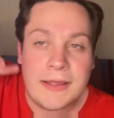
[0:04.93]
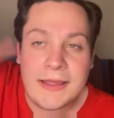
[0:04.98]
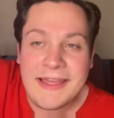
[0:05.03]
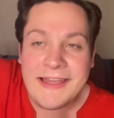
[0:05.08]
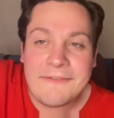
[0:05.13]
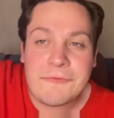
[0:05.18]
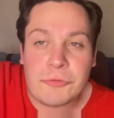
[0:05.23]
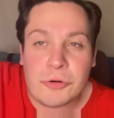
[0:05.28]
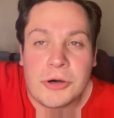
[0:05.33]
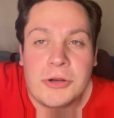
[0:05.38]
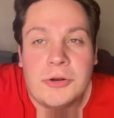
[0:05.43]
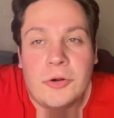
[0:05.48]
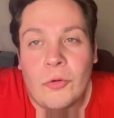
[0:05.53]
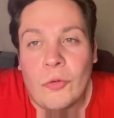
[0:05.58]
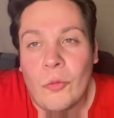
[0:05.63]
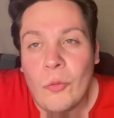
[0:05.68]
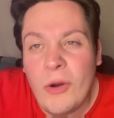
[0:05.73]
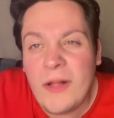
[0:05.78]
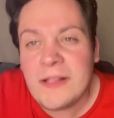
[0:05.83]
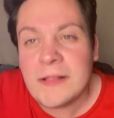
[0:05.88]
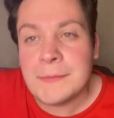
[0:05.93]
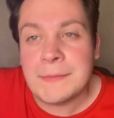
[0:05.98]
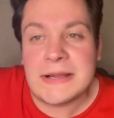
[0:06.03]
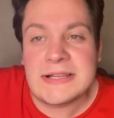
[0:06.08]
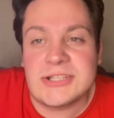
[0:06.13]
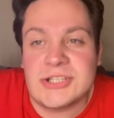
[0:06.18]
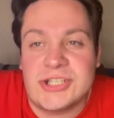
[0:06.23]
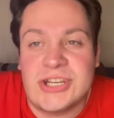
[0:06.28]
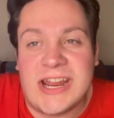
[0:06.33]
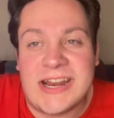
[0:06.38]
Hey everyone, welcome
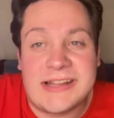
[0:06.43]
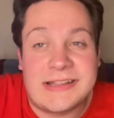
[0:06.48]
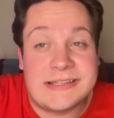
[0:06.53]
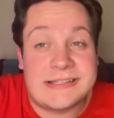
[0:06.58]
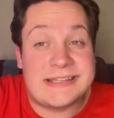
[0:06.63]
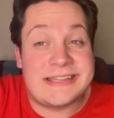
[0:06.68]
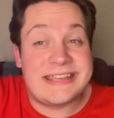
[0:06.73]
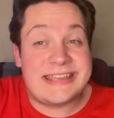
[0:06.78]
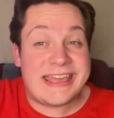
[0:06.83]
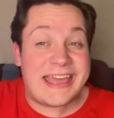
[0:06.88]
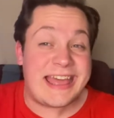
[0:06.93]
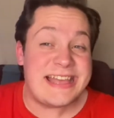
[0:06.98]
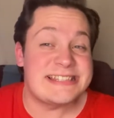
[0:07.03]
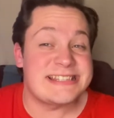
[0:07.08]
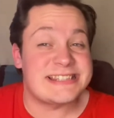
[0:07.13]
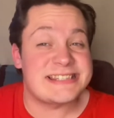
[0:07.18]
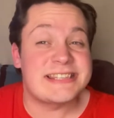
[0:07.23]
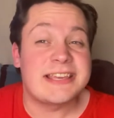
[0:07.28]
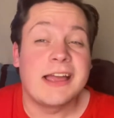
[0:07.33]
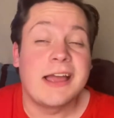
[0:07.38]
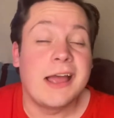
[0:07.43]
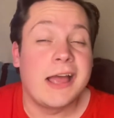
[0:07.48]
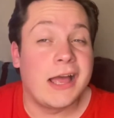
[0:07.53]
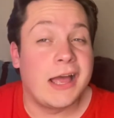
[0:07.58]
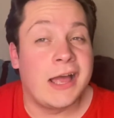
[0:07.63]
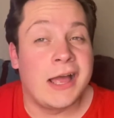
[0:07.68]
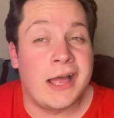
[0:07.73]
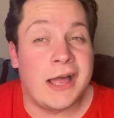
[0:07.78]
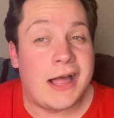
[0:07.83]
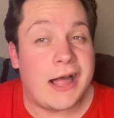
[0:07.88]
back to the channel, and yes,
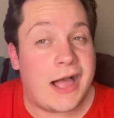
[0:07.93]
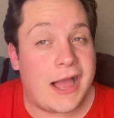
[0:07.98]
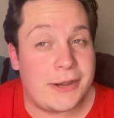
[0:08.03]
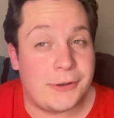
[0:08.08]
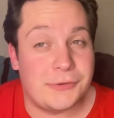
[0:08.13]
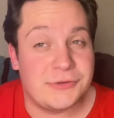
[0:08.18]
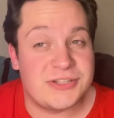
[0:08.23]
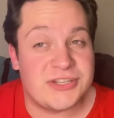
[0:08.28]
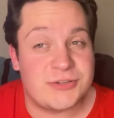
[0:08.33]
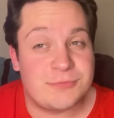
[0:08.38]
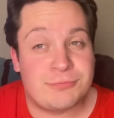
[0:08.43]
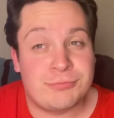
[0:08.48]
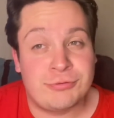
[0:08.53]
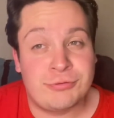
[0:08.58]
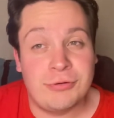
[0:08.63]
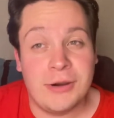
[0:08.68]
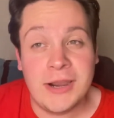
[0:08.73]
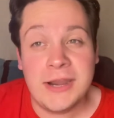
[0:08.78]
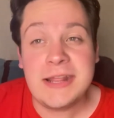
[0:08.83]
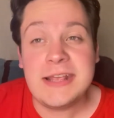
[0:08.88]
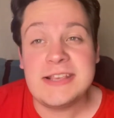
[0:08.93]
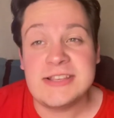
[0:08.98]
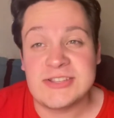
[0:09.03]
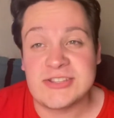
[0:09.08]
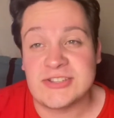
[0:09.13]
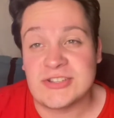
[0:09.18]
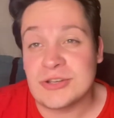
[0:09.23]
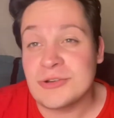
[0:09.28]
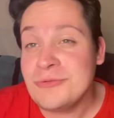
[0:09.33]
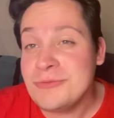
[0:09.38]
I know this is pretty
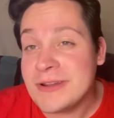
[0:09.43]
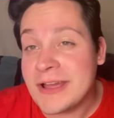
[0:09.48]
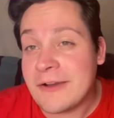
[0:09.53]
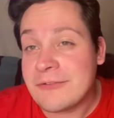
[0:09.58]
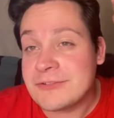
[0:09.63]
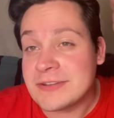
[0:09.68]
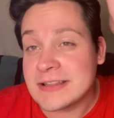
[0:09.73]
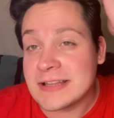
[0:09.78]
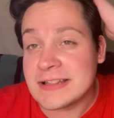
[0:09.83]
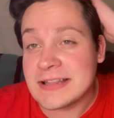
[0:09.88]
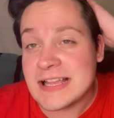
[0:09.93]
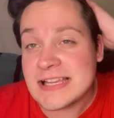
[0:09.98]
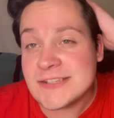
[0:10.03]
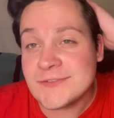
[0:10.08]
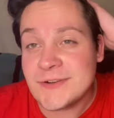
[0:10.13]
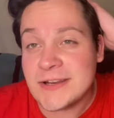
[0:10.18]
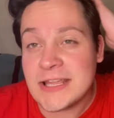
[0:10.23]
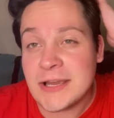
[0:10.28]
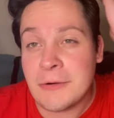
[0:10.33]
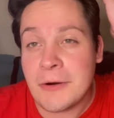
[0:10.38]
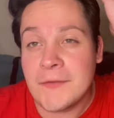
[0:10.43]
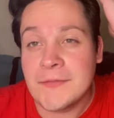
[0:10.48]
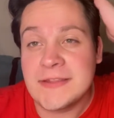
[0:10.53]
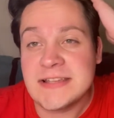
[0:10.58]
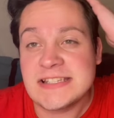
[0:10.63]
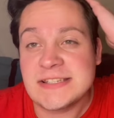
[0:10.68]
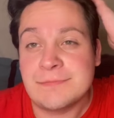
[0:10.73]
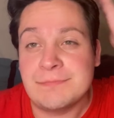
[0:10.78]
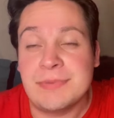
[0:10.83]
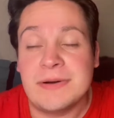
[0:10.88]
soon after the last video on
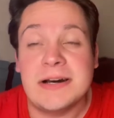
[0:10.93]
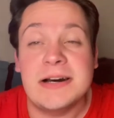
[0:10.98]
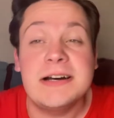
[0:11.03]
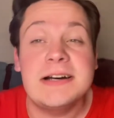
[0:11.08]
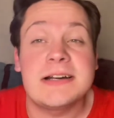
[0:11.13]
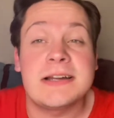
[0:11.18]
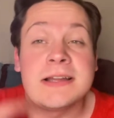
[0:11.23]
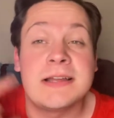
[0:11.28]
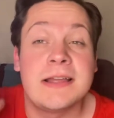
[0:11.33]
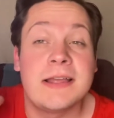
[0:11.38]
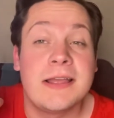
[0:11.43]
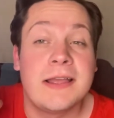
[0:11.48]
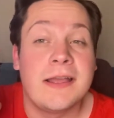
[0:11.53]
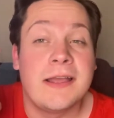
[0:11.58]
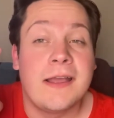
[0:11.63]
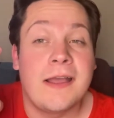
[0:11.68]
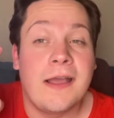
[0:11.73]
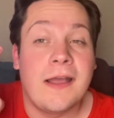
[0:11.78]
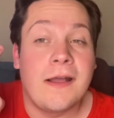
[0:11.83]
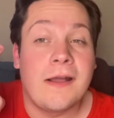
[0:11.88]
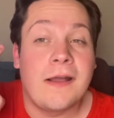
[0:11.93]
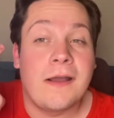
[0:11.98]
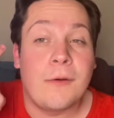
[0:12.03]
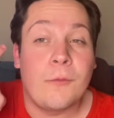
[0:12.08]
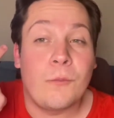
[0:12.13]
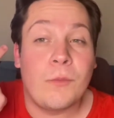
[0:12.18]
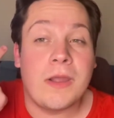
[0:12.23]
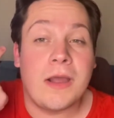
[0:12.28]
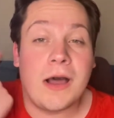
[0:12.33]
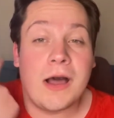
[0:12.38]
this, but
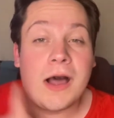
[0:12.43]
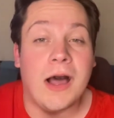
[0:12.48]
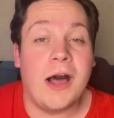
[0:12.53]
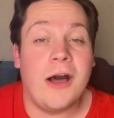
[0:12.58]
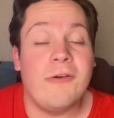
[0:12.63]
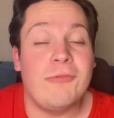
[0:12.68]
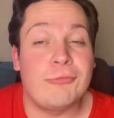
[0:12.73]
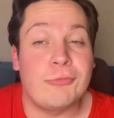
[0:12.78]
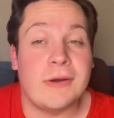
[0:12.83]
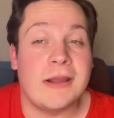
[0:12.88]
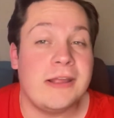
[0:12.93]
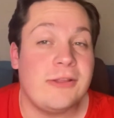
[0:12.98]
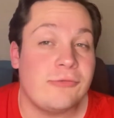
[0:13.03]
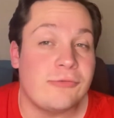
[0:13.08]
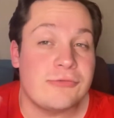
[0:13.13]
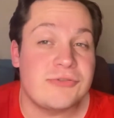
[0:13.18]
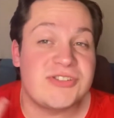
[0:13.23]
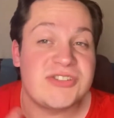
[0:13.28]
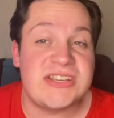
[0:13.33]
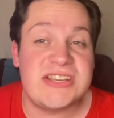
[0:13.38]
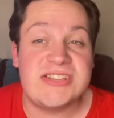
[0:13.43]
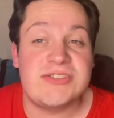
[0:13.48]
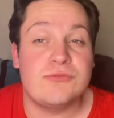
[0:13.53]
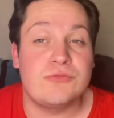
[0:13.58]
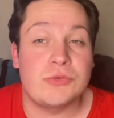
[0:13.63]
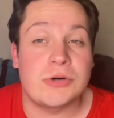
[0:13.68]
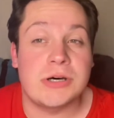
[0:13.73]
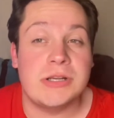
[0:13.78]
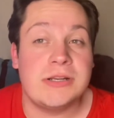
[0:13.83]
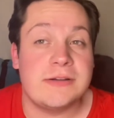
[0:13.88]
we are halfway through
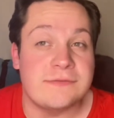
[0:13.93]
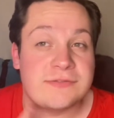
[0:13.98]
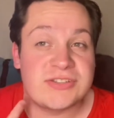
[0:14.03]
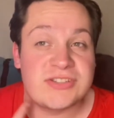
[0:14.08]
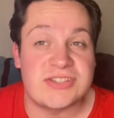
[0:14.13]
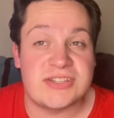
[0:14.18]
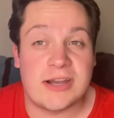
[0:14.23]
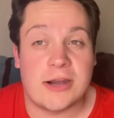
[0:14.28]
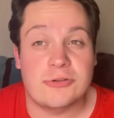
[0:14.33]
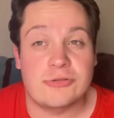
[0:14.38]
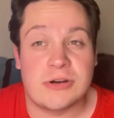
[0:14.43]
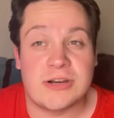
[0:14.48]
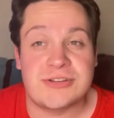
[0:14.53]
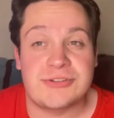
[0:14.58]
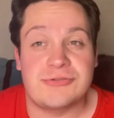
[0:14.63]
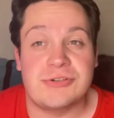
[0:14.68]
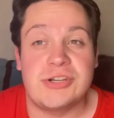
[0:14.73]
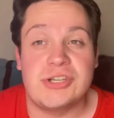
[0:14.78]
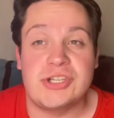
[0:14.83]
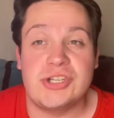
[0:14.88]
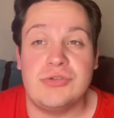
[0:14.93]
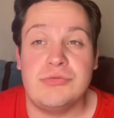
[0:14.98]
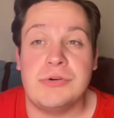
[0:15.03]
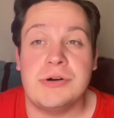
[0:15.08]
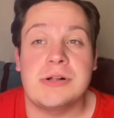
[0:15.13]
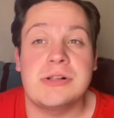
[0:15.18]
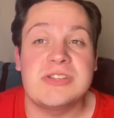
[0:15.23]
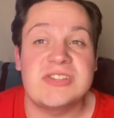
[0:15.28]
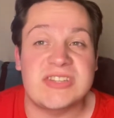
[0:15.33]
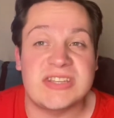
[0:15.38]
Season 1 of Star Trek: Strange New
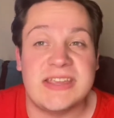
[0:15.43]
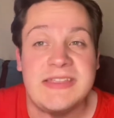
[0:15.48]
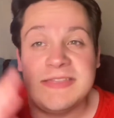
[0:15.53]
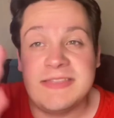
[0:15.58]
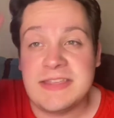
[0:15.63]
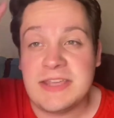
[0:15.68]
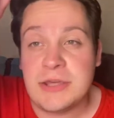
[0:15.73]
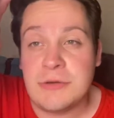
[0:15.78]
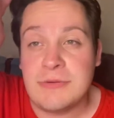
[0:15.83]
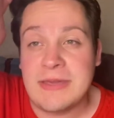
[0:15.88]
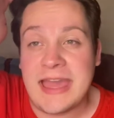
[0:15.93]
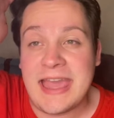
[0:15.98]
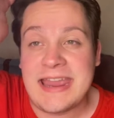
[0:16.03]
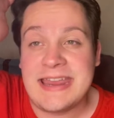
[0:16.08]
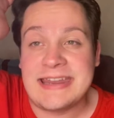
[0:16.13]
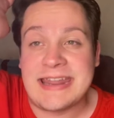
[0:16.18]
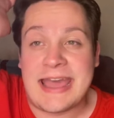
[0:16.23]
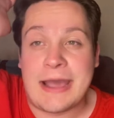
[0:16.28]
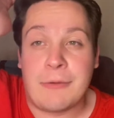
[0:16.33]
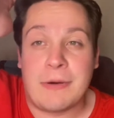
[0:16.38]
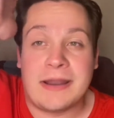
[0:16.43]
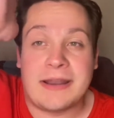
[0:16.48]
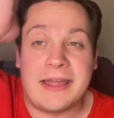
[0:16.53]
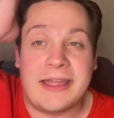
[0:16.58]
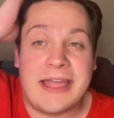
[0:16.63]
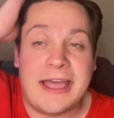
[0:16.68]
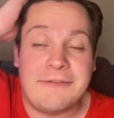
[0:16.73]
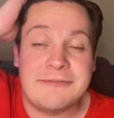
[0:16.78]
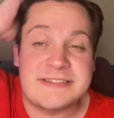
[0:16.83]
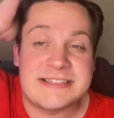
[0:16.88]
Worlds in the UK now, and I
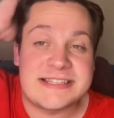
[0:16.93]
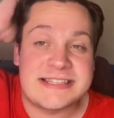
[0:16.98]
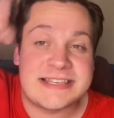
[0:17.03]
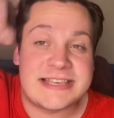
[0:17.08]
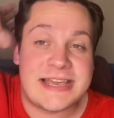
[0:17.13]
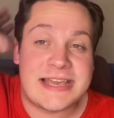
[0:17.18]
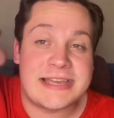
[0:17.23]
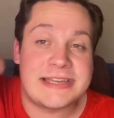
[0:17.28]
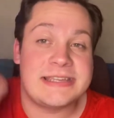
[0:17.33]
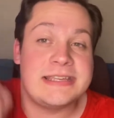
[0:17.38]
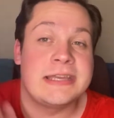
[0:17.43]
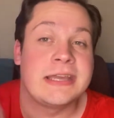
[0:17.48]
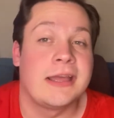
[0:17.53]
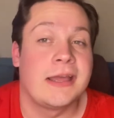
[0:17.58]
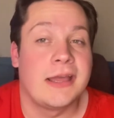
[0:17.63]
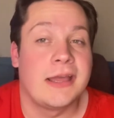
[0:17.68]
have to say,